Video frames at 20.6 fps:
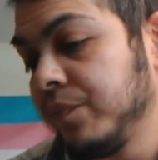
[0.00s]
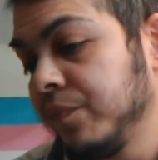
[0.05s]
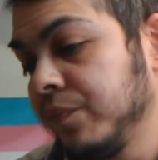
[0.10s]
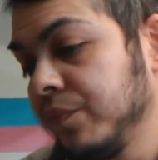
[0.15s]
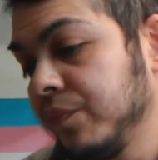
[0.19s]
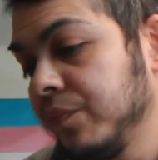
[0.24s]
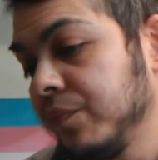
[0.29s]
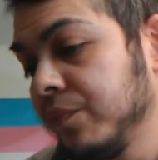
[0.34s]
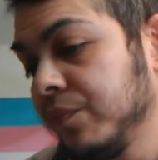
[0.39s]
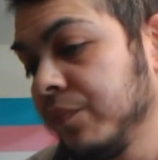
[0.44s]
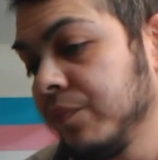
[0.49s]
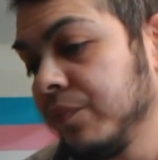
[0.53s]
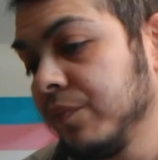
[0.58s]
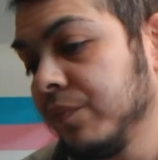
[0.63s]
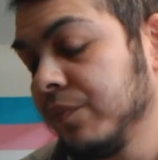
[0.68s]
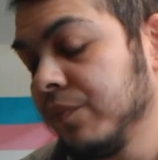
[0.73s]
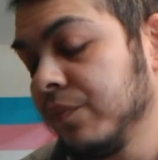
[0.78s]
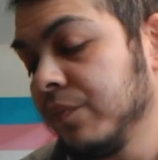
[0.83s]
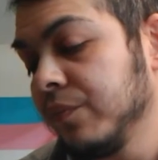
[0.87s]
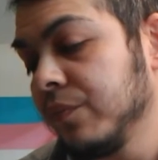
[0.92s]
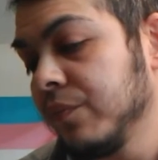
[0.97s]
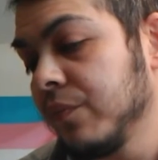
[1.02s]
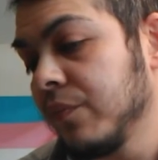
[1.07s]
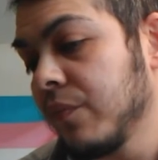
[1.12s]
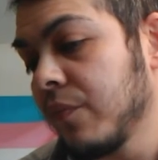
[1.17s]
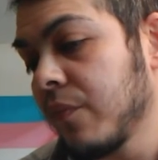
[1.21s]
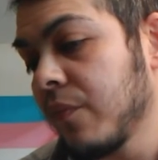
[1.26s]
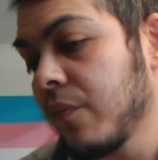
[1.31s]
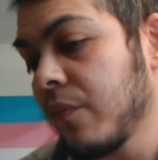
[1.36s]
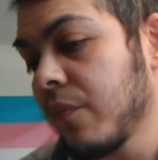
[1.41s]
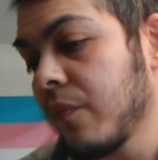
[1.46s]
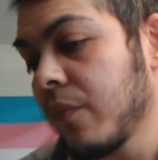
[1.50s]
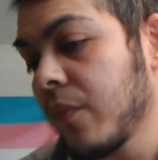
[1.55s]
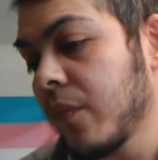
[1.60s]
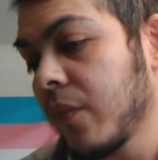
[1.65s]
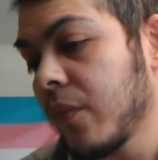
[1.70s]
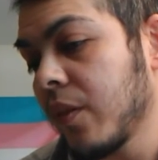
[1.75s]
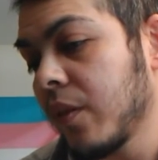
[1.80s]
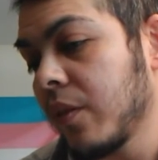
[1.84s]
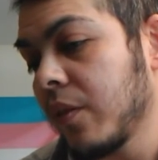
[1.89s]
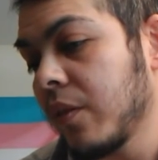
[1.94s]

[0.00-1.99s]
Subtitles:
(silence)